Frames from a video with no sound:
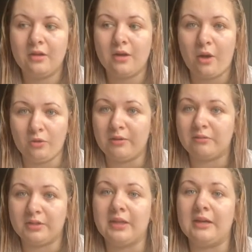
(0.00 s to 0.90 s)
I'll be
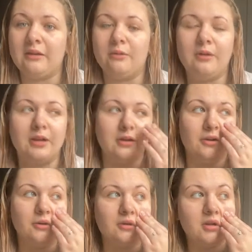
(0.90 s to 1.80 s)
really ill and I
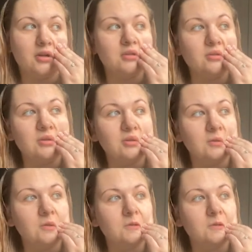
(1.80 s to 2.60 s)
don't I don't know.